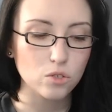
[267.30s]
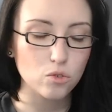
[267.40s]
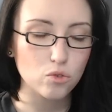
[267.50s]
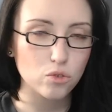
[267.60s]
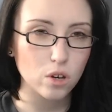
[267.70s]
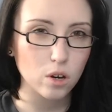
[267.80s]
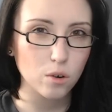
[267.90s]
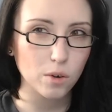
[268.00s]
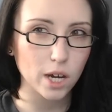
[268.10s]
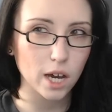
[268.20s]

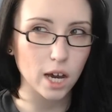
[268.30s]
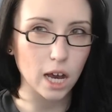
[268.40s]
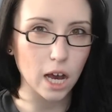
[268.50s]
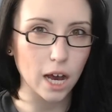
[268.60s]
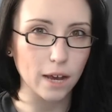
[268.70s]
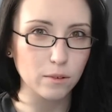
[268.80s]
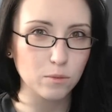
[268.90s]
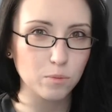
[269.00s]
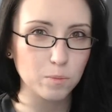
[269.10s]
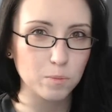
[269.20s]
So
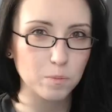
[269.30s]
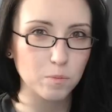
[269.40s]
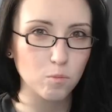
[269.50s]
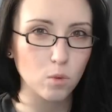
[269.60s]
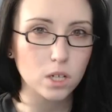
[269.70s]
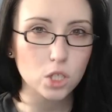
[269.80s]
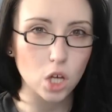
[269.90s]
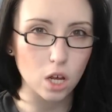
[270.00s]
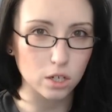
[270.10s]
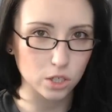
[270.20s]
I want
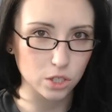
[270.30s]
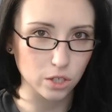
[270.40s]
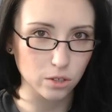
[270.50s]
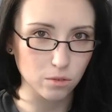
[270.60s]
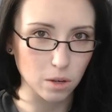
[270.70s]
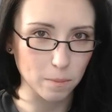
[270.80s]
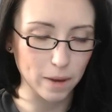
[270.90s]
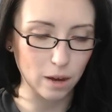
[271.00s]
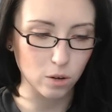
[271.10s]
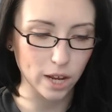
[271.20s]
to talk to you
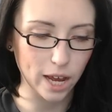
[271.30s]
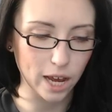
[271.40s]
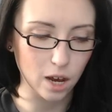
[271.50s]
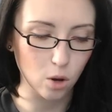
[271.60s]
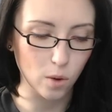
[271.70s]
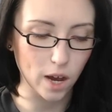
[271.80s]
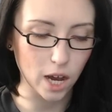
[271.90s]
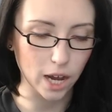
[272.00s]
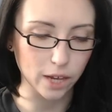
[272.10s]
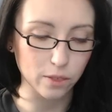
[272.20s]
about how
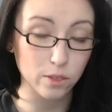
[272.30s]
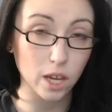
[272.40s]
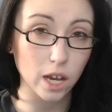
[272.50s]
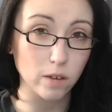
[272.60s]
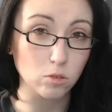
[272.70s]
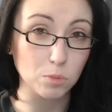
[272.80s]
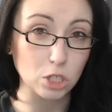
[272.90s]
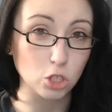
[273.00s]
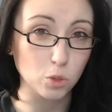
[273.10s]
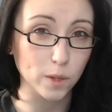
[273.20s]
I think I would
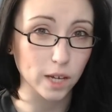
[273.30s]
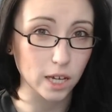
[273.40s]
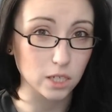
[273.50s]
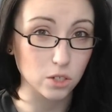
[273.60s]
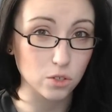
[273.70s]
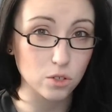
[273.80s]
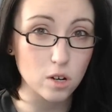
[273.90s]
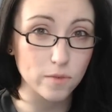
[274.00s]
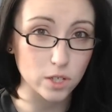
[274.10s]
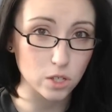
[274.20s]
be doing a
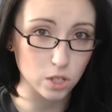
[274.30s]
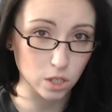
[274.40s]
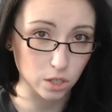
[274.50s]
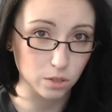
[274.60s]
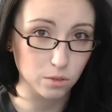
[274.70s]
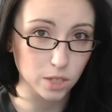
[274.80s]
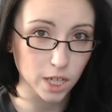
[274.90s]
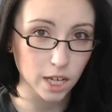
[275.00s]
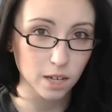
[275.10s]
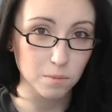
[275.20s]
disservice to you
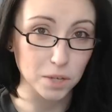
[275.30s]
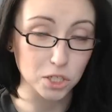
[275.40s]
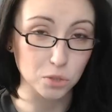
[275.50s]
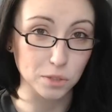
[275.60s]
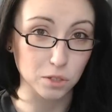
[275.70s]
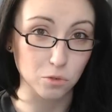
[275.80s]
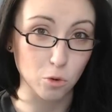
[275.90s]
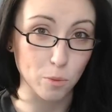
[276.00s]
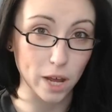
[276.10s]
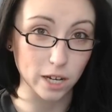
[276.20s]
by doing the
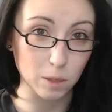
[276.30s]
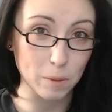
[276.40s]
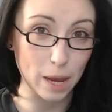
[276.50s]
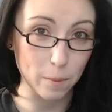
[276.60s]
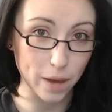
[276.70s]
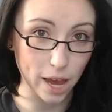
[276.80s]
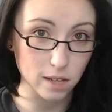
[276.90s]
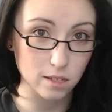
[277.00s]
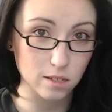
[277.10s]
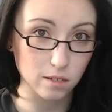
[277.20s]
robotic
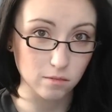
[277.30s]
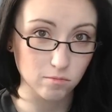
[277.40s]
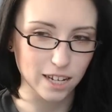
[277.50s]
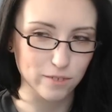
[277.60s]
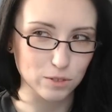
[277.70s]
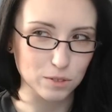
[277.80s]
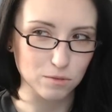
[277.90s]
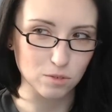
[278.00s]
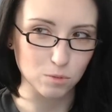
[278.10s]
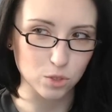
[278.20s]
bypass. And
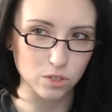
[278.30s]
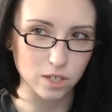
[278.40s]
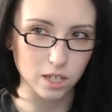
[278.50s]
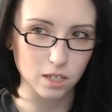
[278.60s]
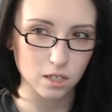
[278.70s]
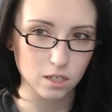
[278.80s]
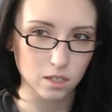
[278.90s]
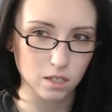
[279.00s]
everyone in the room was just like,